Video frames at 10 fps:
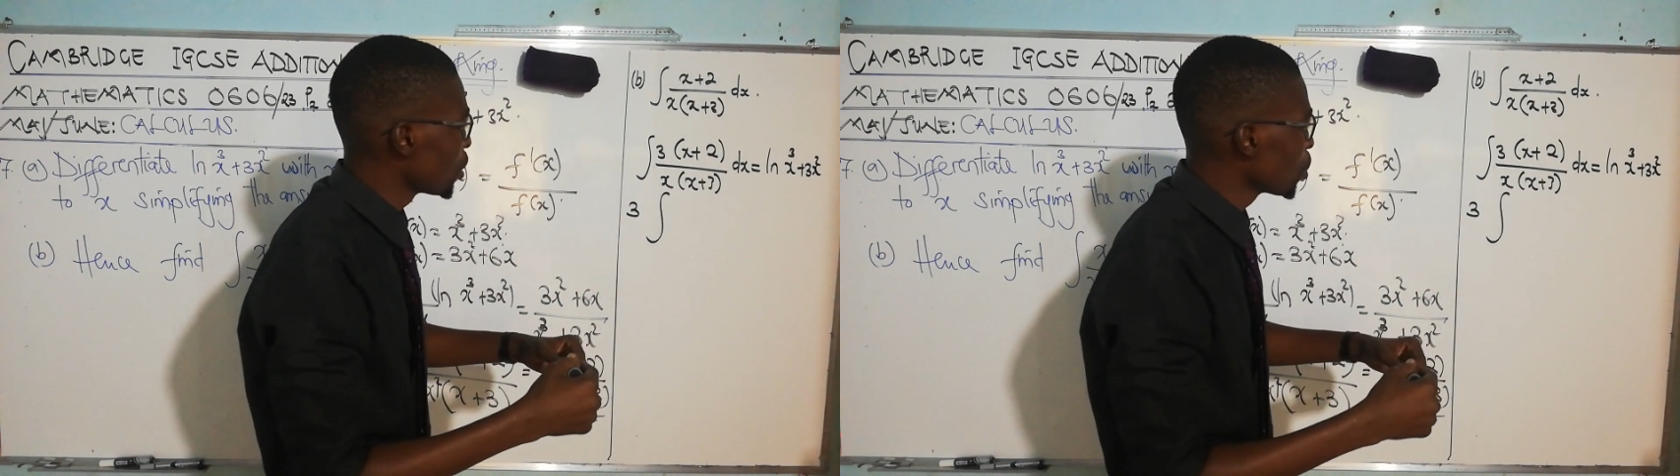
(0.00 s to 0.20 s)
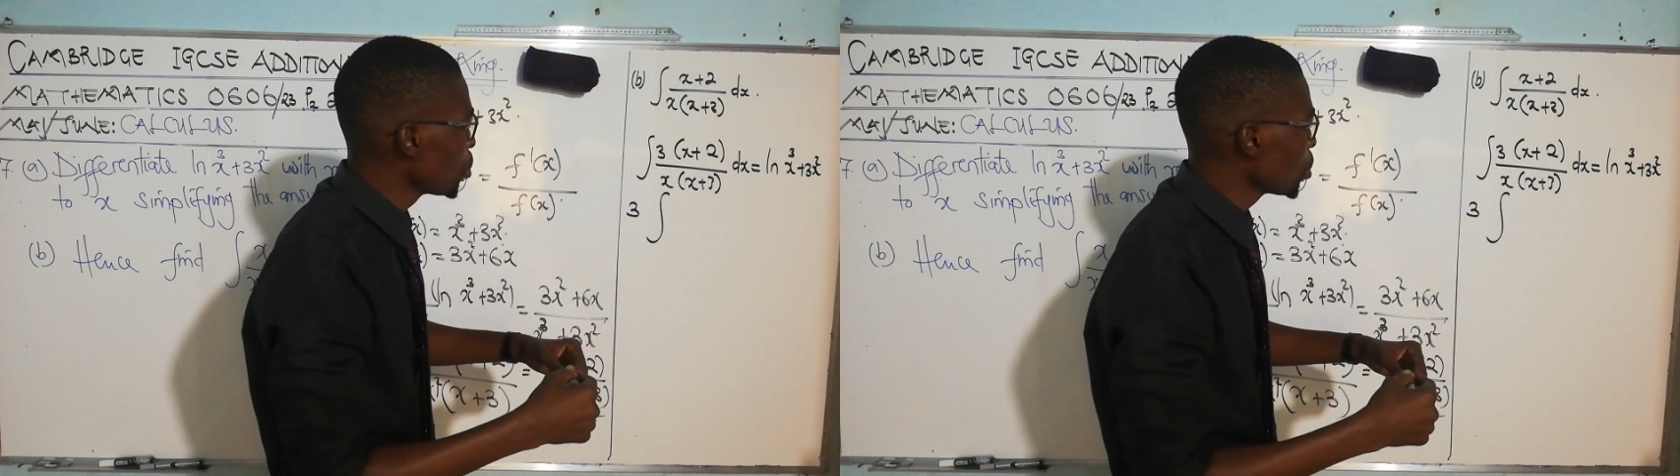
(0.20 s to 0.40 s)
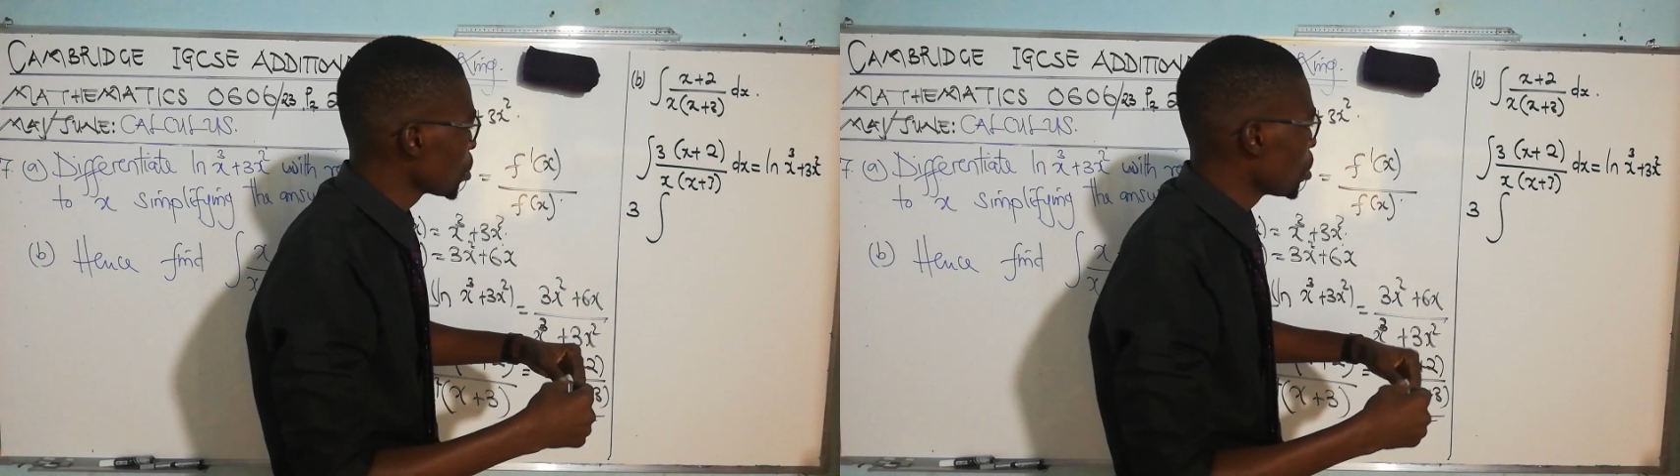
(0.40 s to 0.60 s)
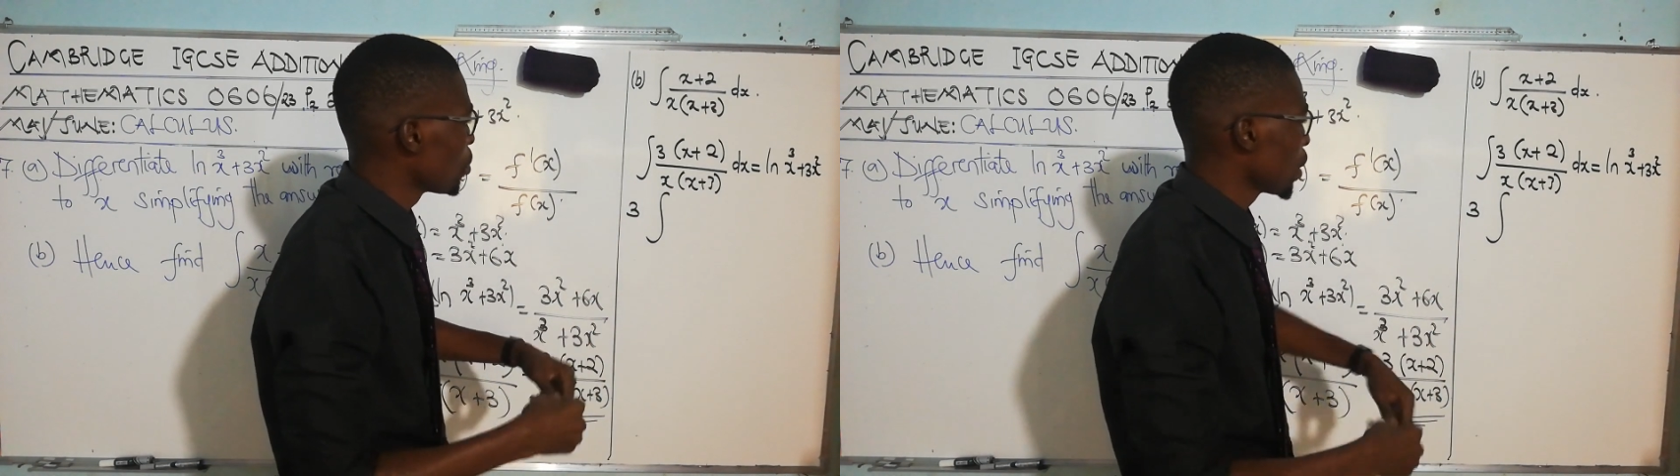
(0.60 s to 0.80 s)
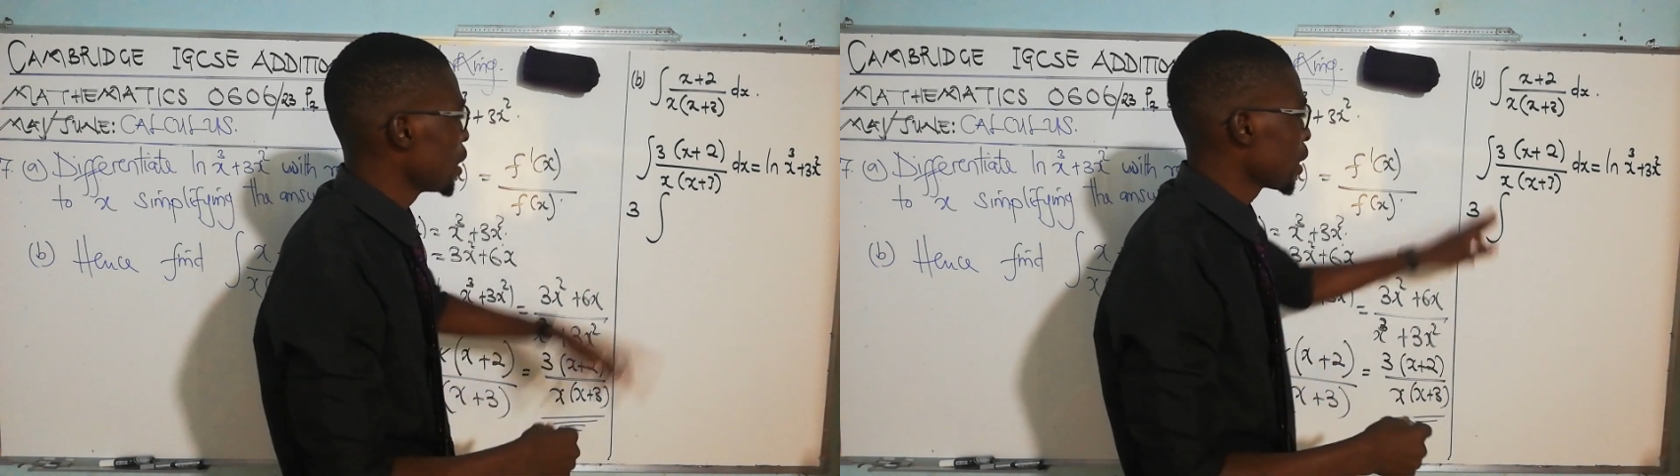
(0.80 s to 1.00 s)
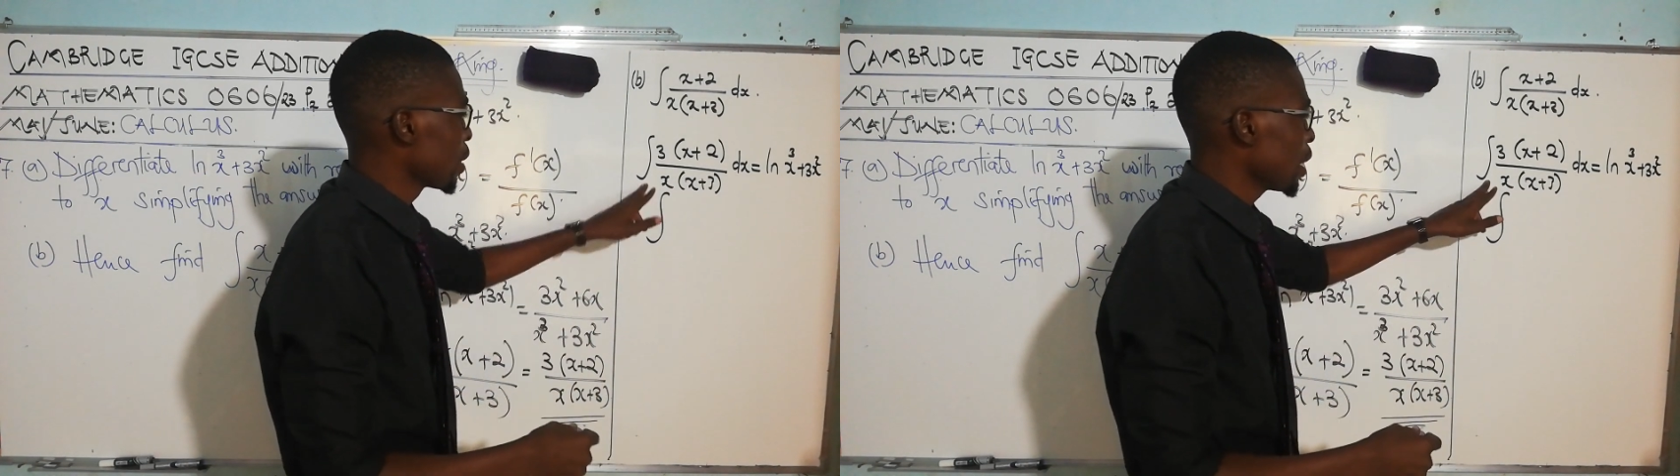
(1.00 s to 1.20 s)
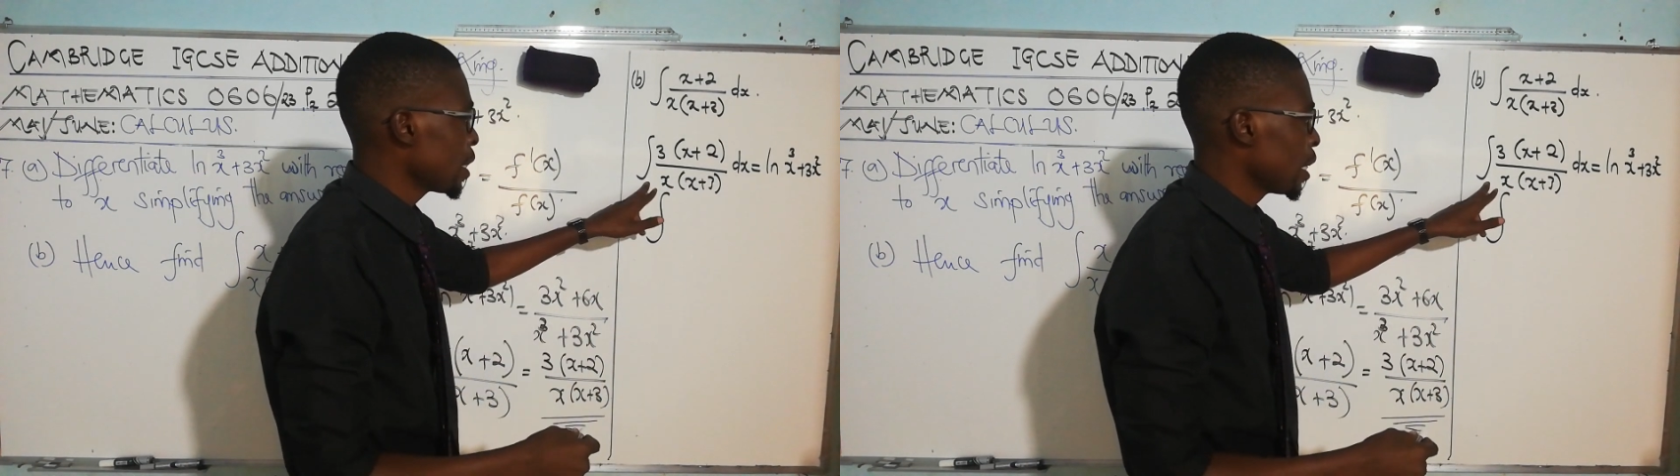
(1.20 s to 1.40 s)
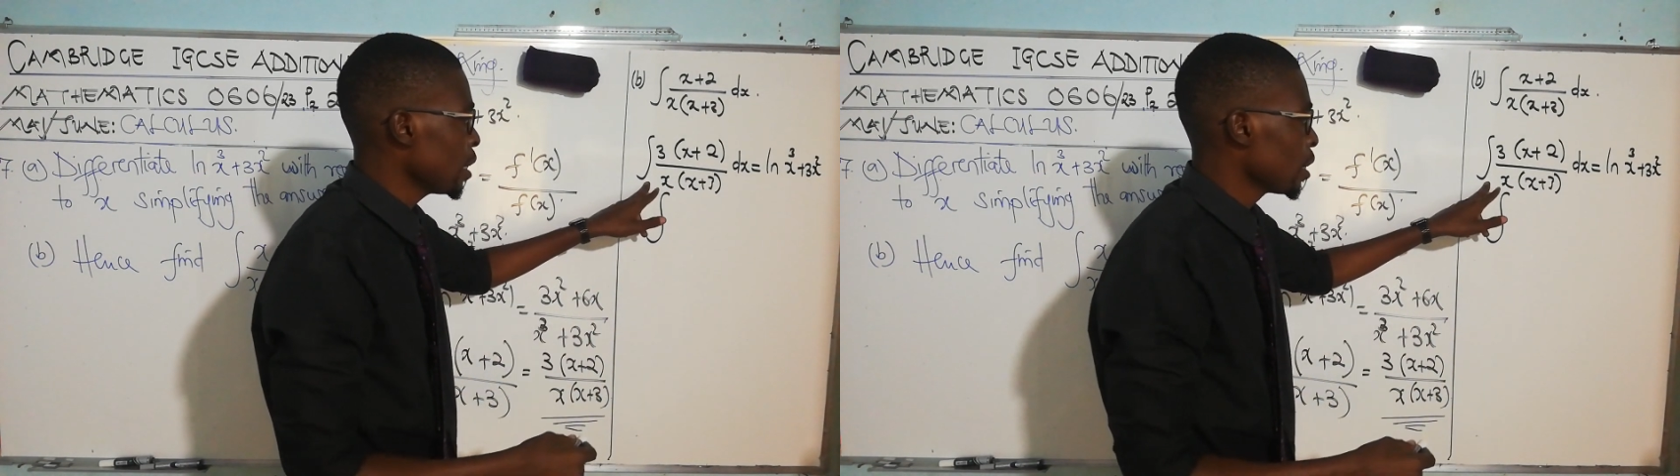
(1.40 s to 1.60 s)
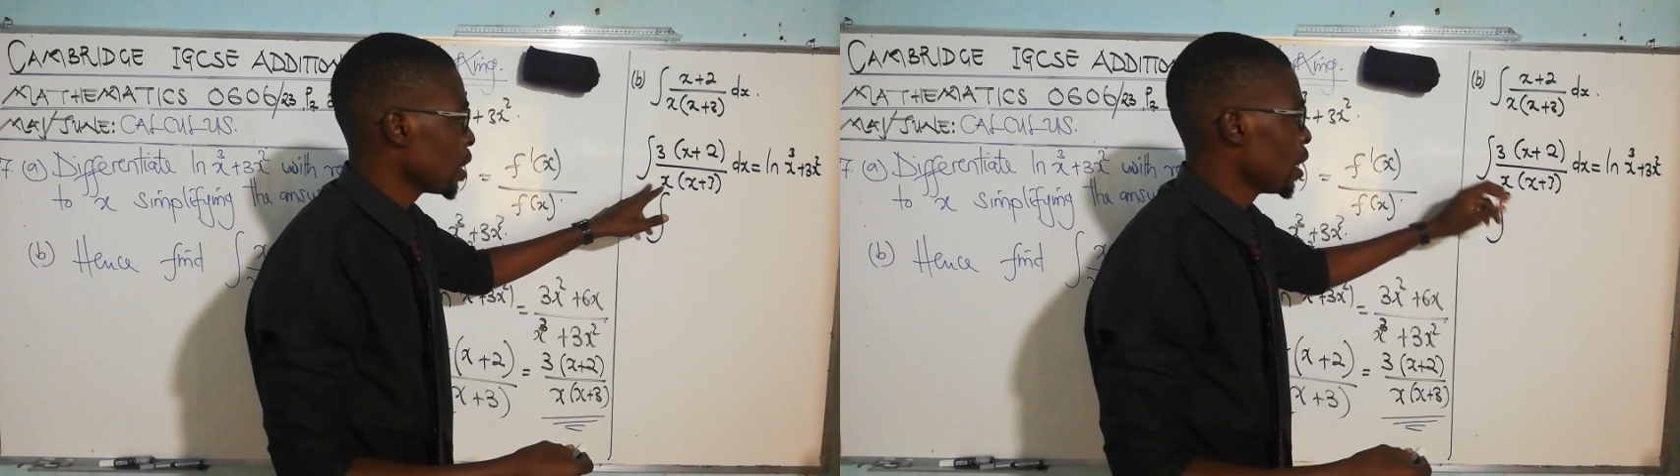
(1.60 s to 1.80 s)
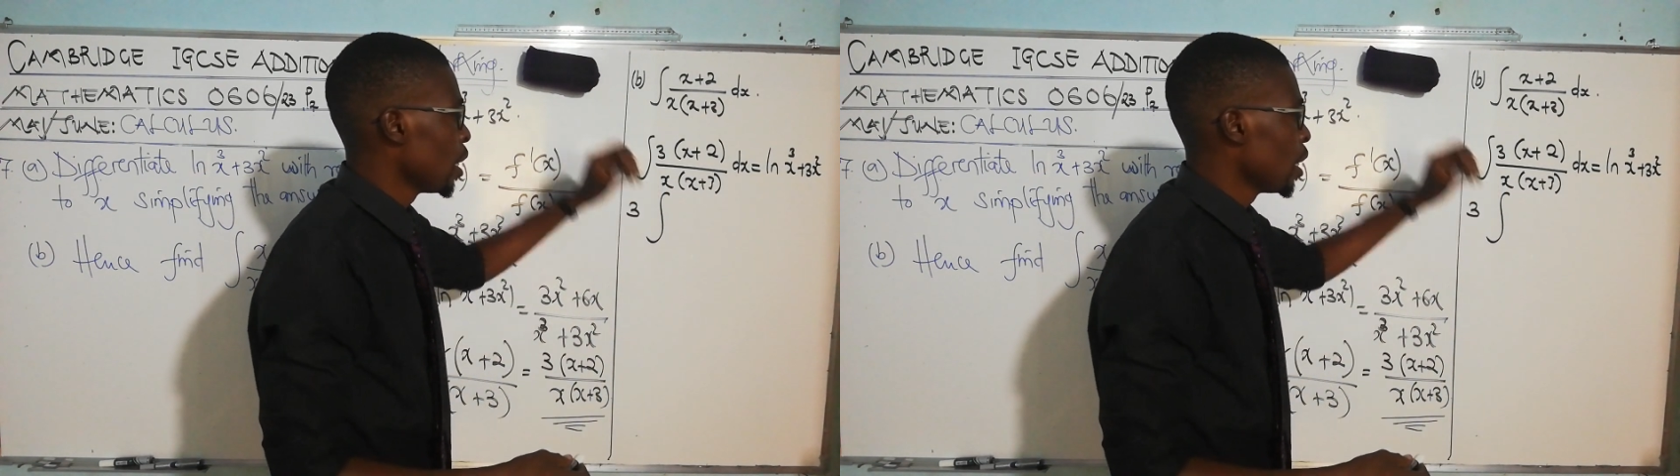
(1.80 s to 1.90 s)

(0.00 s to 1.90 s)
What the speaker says: rules of integration.